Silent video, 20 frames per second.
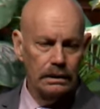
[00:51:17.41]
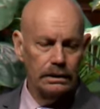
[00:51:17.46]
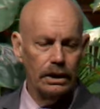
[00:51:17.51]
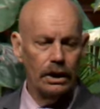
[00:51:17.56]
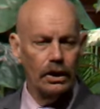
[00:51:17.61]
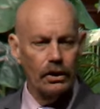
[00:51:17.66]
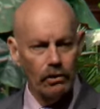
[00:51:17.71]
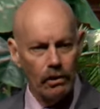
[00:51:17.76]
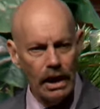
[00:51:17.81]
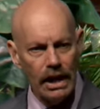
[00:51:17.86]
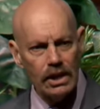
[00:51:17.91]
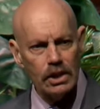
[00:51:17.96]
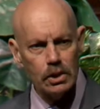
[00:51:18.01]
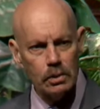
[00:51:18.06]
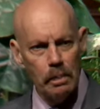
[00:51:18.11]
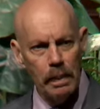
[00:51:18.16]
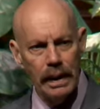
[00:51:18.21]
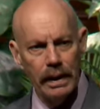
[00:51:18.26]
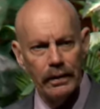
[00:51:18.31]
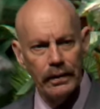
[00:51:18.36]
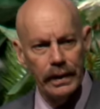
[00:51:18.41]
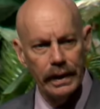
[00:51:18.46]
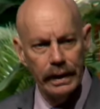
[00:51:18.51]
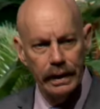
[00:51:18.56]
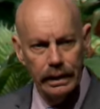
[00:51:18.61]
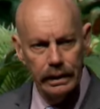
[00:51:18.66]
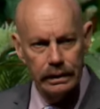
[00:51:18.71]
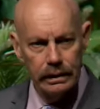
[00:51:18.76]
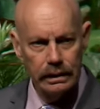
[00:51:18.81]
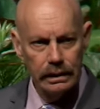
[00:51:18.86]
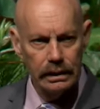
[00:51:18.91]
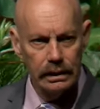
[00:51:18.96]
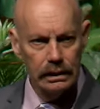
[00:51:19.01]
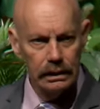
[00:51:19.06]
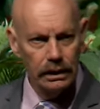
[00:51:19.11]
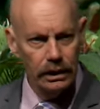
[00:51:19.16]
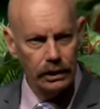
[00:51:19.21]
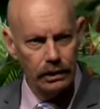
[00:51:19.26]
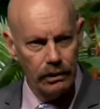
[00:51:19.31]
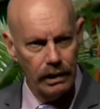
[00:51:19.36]
The grace period,
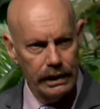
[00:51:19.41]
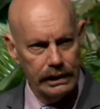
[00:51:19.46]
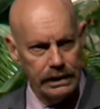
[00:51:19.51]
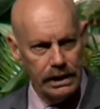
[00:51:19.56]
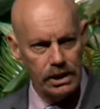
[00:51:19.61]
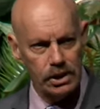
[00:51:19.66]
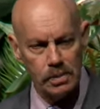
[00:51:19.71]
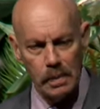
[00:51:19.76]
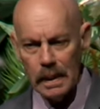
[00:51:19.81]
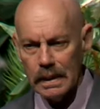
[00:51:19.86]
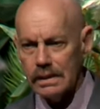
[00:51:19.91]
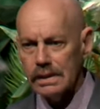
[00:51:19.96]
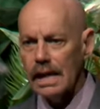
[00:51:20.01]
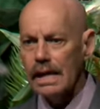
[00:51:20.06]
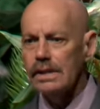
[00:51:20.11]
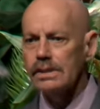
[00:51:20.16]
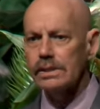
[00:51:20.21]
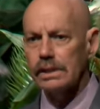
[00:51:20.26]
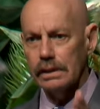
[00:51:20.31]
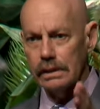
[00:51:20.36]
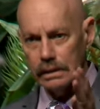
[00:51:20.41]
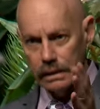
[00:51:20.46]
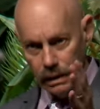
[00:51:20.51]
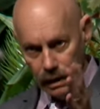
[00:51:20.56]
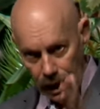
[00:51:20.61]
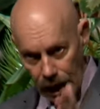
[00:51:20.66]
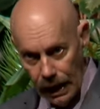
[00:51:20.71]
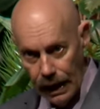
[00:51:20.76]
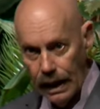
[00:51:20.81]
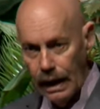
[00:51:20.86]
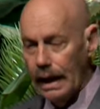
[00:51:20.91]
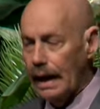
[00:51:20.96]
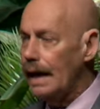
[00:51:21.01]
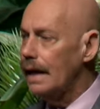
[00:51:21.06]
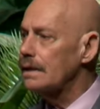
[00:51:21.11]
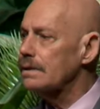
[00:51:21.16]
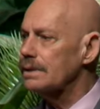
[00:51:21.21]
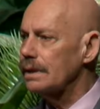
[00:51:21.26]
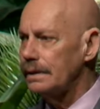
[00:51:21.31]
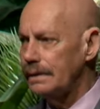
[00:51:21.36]
the great dispensation,
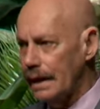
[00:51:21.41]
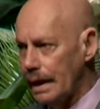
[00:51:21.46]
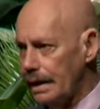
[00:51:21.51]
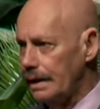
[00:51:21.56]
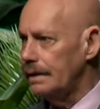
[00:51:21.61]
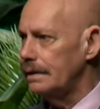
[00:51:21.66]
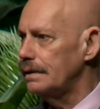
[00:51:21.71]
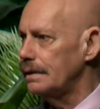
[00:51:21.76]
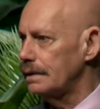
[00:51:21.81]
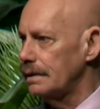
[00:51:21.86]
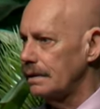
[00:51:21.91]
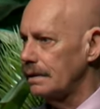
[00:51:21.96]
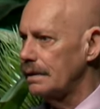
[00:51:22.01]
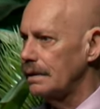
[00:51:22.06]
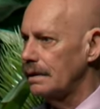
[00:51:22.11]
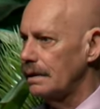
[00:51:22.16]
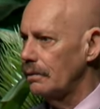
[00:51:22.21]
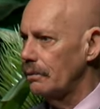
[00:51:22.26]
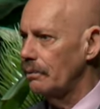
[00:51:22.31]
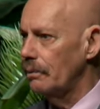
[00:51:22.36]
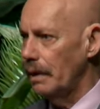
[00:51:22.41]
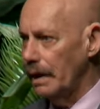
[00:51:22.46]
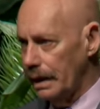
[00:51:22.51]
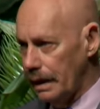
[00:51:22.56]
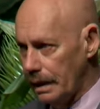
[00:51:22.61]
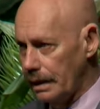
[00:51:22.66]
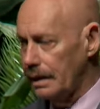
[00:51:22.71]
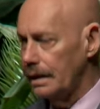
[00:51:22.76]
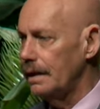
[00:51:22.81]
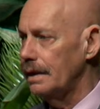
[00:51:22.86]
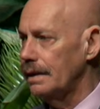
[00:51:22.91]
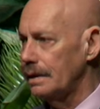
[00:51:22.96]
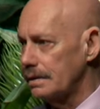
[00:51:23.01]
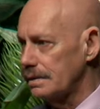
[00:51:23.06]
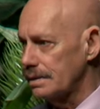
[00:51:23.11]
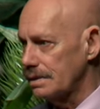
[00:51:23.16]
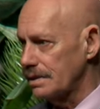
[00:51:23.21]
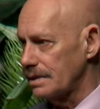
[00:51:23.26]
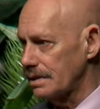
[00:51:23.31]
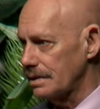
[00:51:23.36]
has a date where it
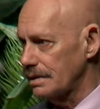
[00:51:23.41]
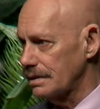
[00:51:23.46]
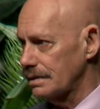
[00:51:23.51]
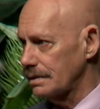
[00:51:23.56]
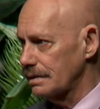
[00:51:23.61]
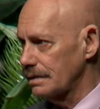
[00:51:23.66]
ends.